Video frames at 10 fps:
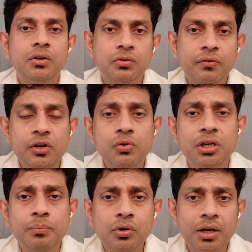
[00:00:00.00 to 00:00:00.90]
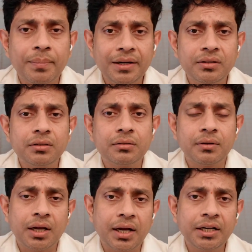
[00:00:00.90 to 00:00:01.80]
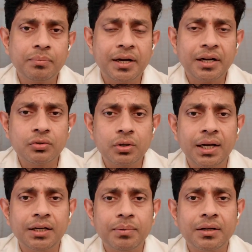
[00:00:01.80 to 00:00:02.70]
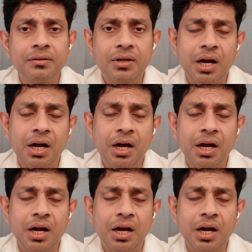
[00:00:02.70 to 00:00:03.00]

So we usually put a blood thinner, antiplatelets, dual antiplatelets,